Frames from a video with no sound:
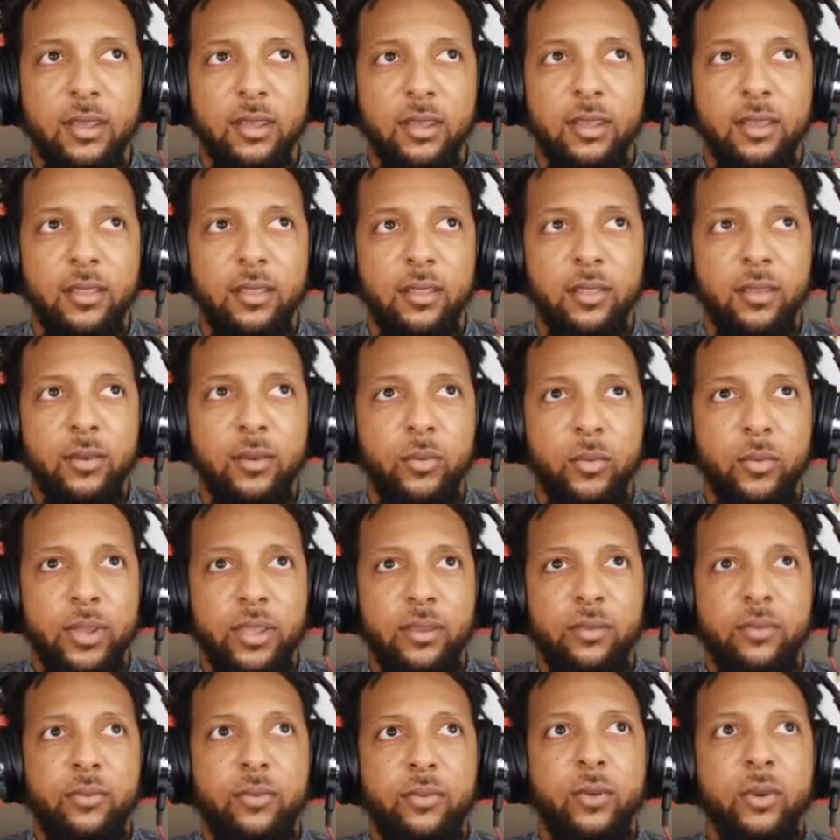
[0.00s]
The Week
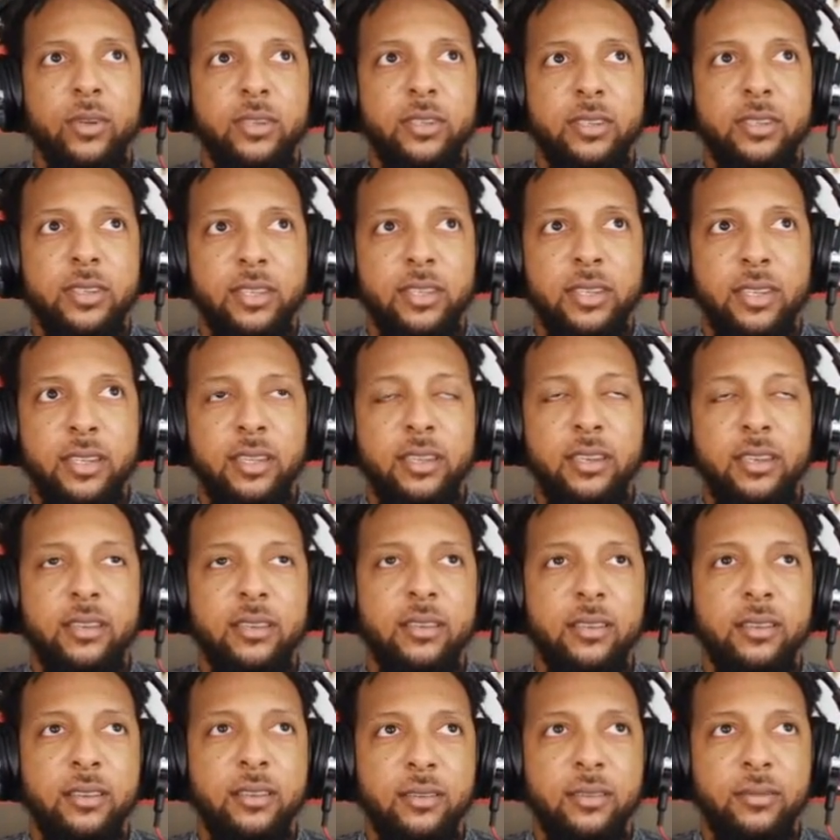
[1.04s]
14
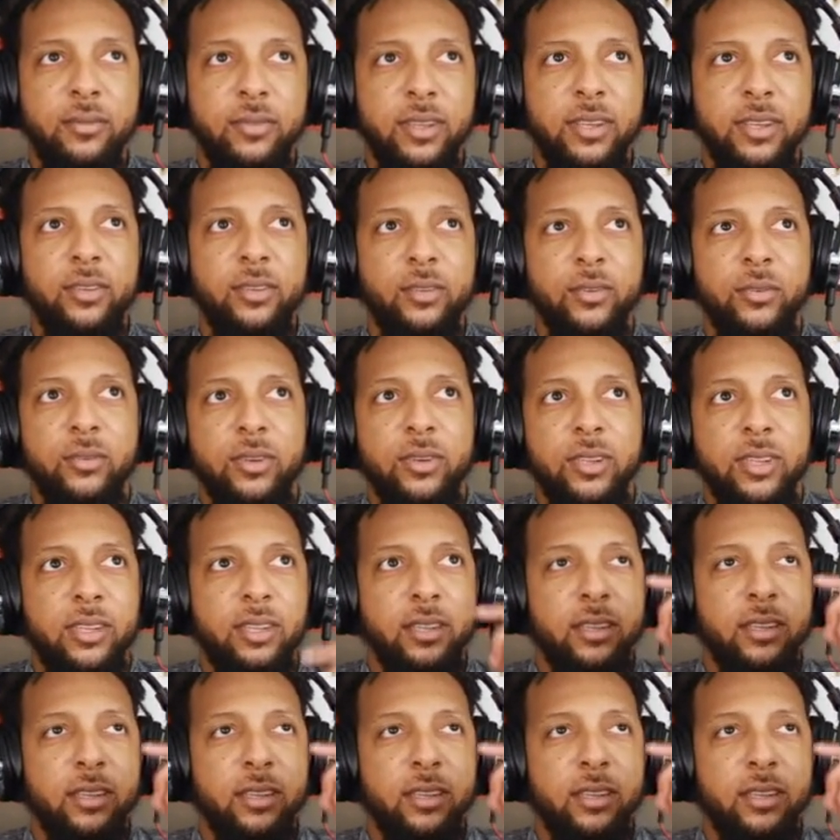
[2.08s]
victory